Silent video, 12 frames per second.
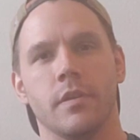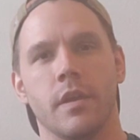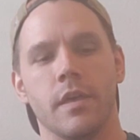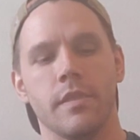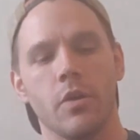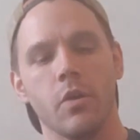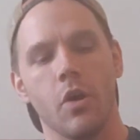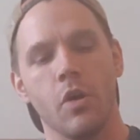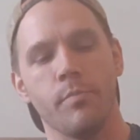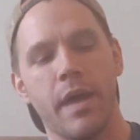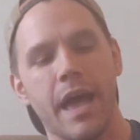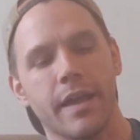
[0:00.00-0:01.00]
And they're all
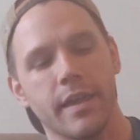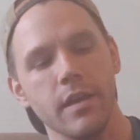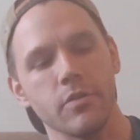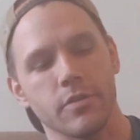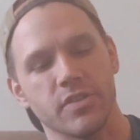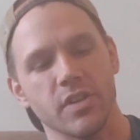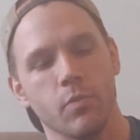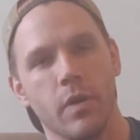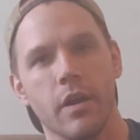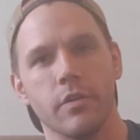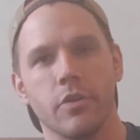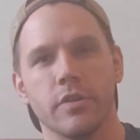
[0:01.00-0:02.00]
back here
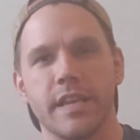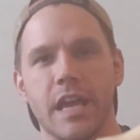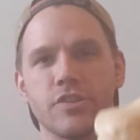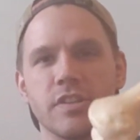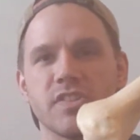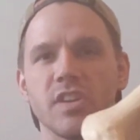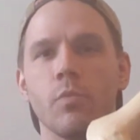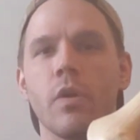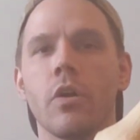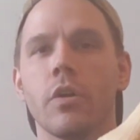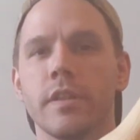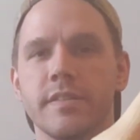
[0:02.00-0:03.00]
somewhere, and they're attaching
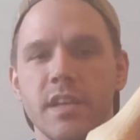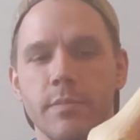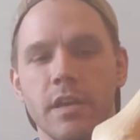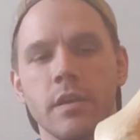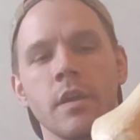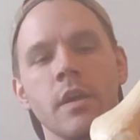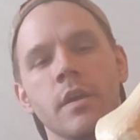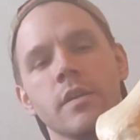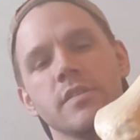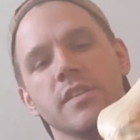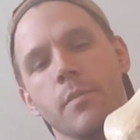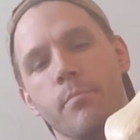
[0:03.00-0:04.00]
somewhere on the tibia
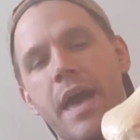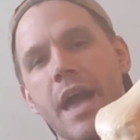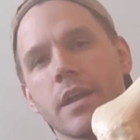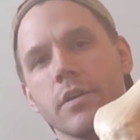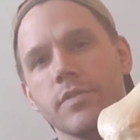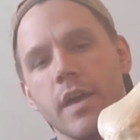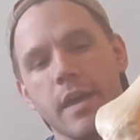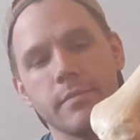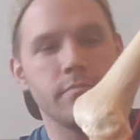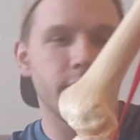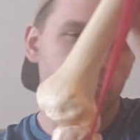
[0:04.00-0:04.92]
to the back of that,